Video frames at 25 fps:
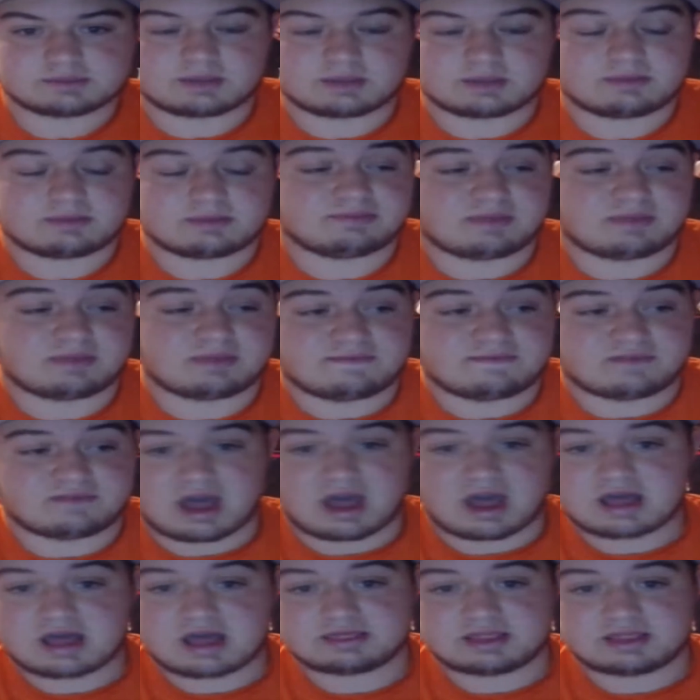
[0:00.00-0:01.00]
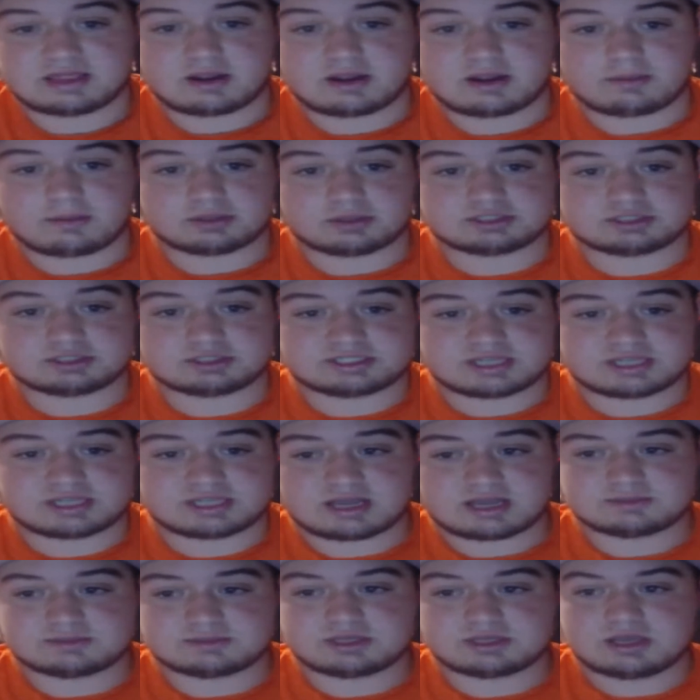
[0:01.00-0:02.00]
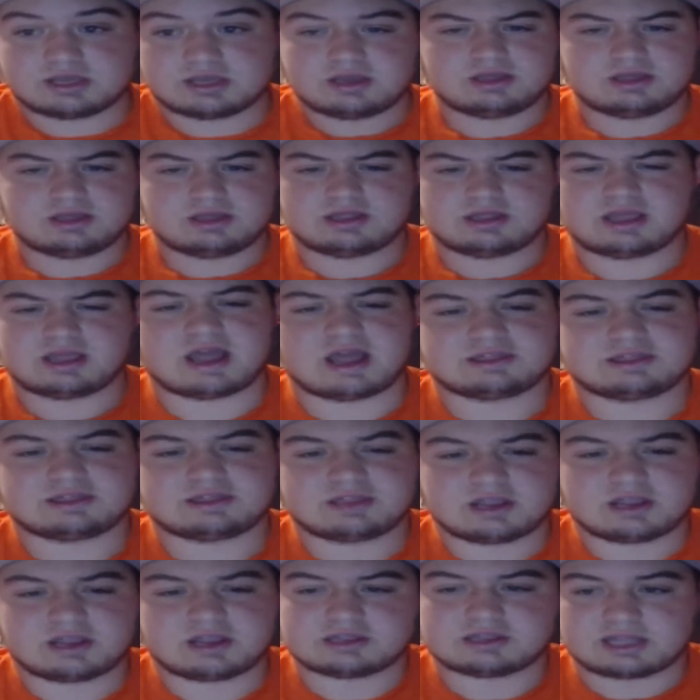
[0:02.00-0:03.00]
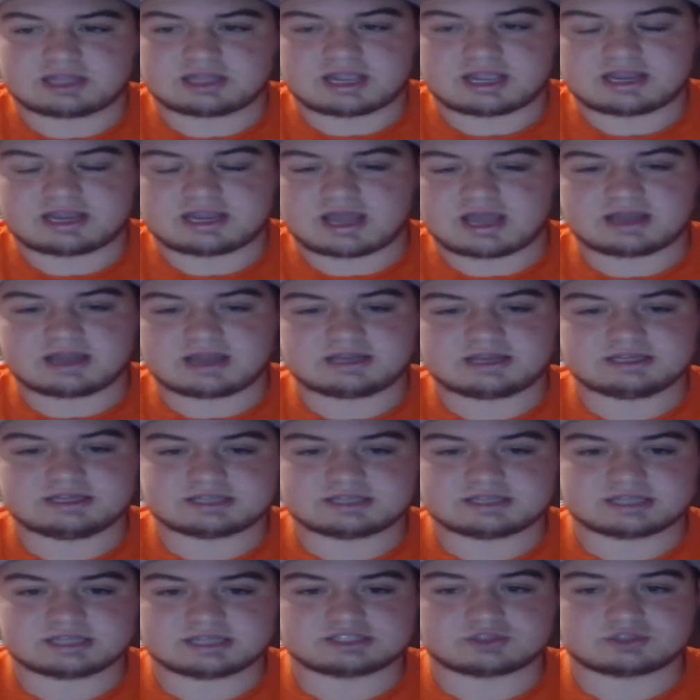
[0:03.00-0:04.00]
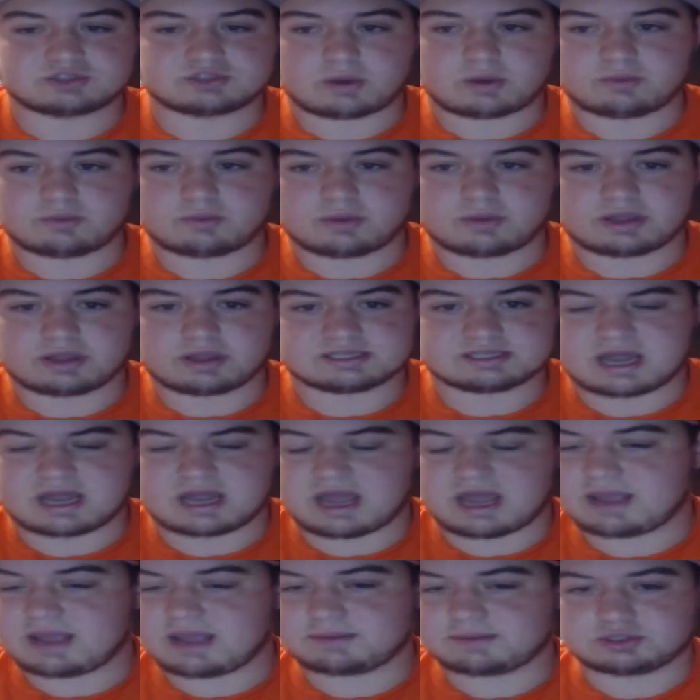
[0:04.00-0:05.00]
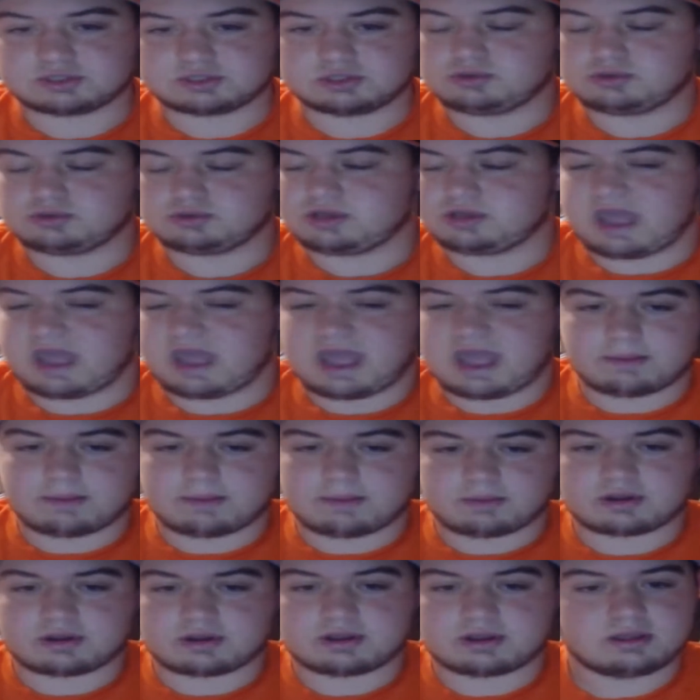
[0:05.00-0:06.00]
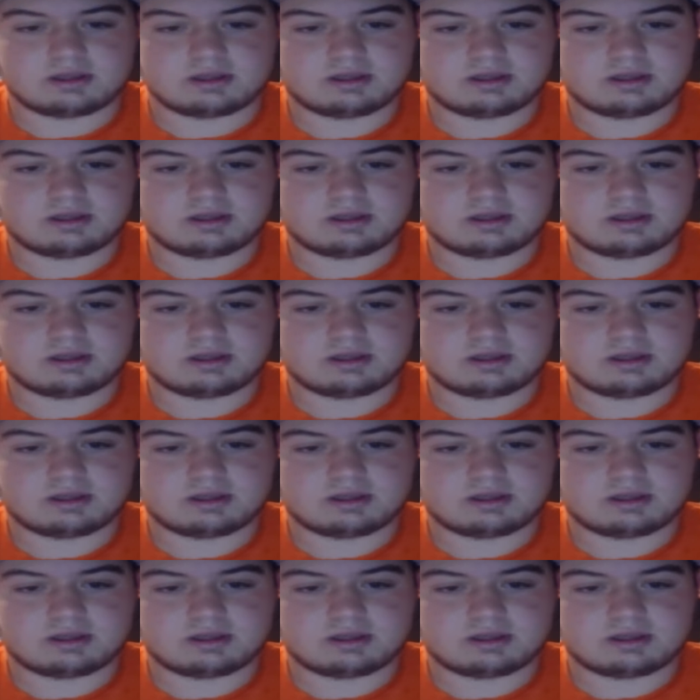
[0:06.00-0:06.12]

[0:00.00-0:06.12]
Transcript: I mean, they've gotten there a bunch of times. They got there in the late 90s against the Red Wings, got absolutely hammered.